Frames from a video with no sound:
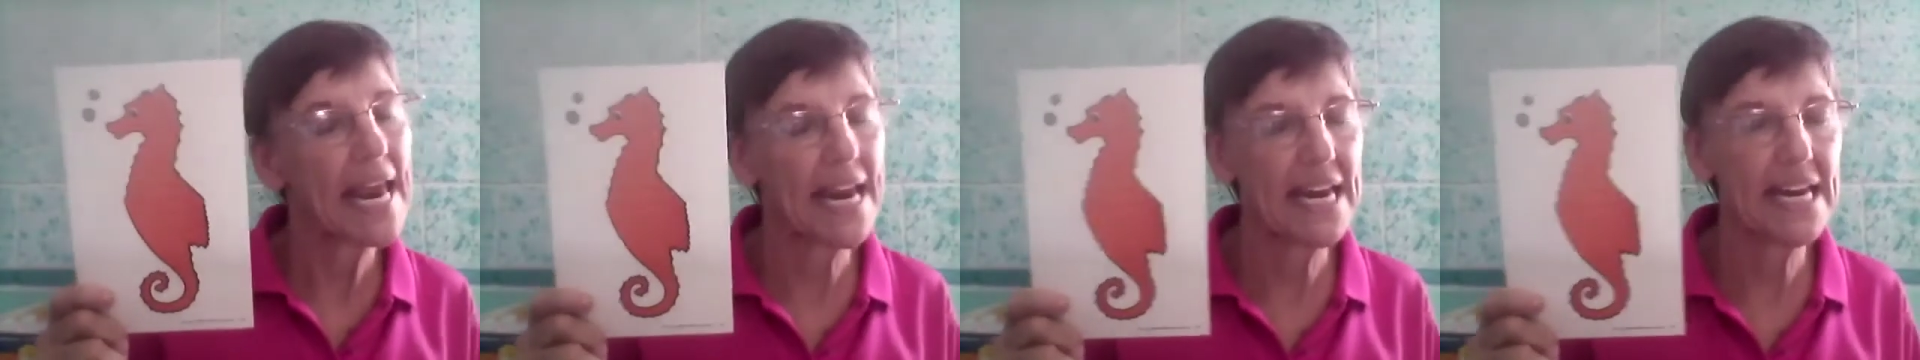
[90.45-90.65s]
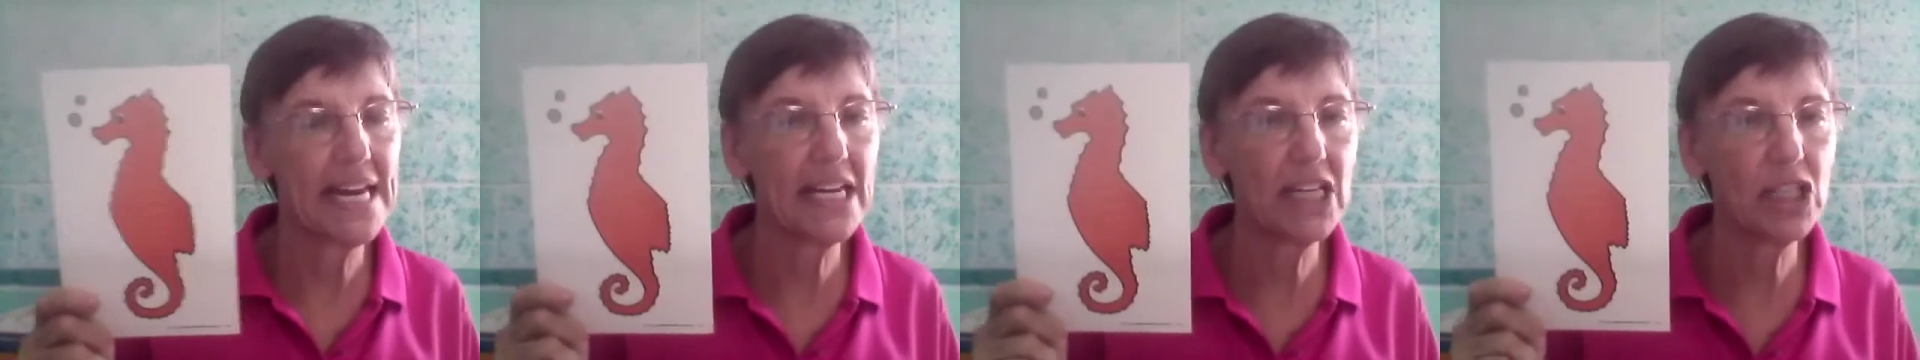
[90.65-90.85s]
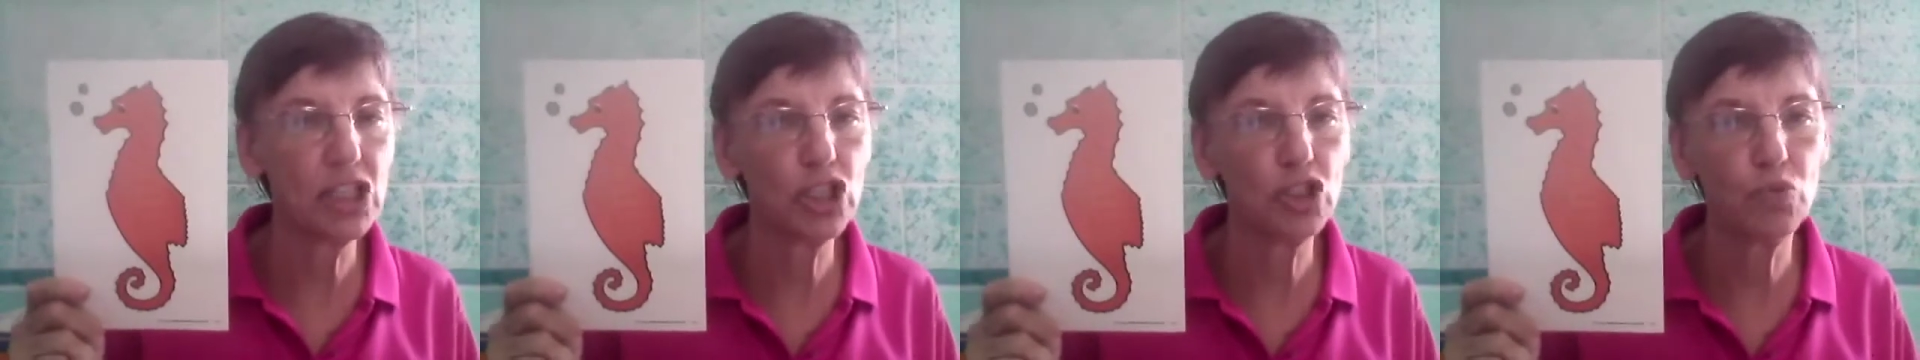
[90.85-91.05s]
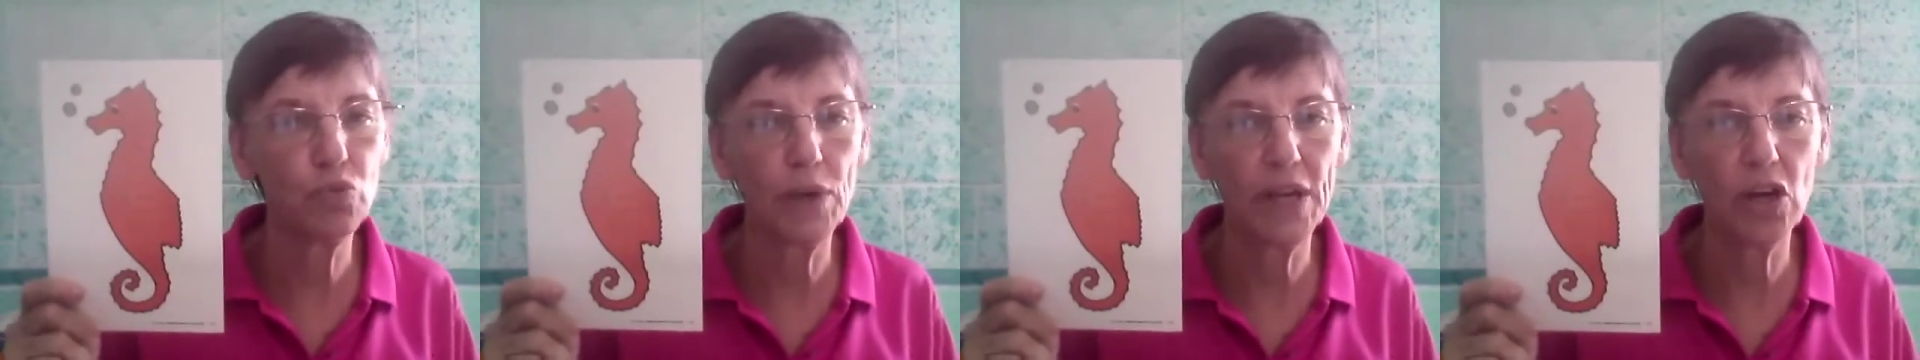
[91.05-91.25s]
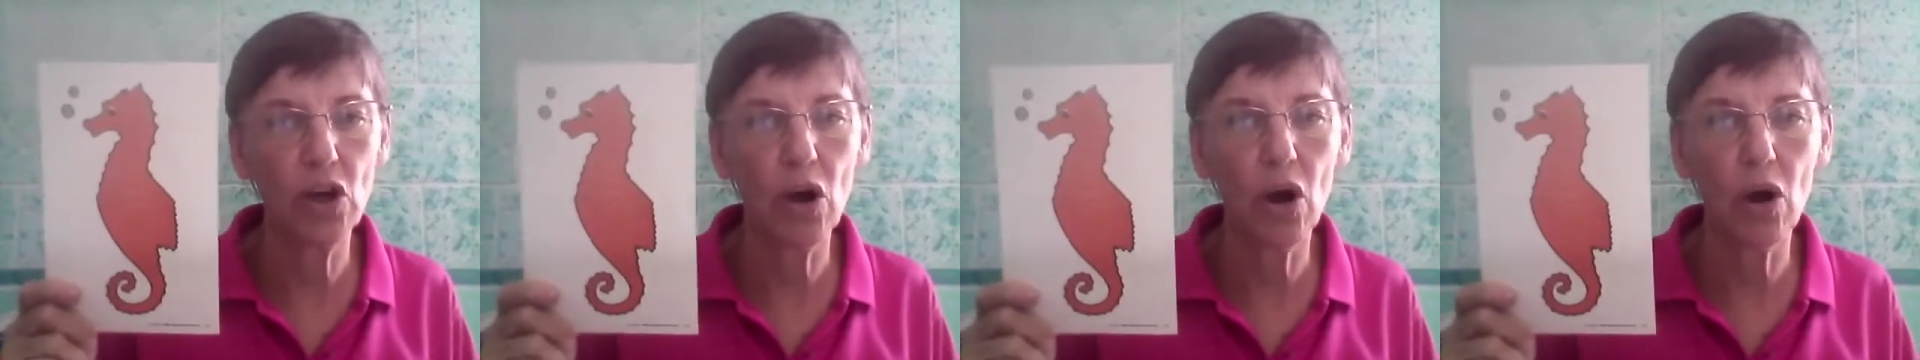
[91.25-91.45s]
In English,
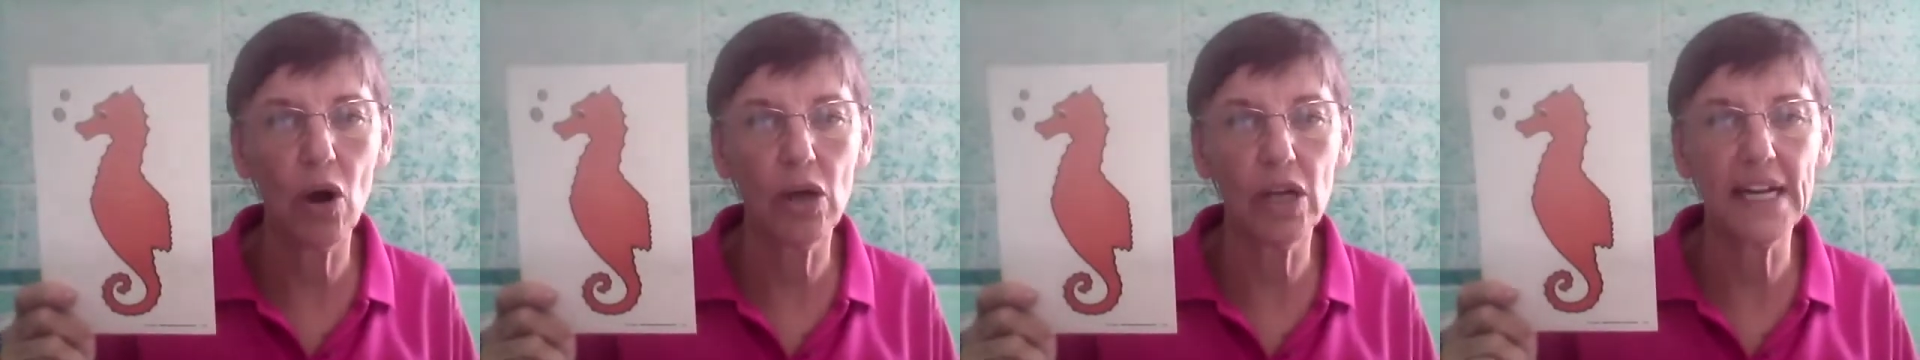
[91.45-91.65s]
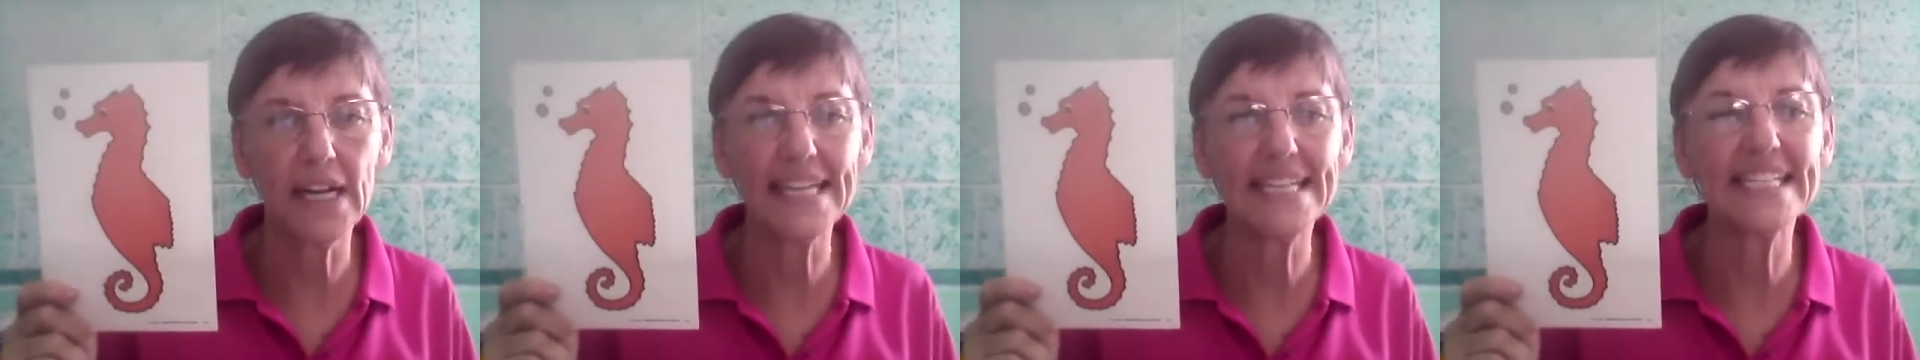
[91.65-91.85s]
we call it a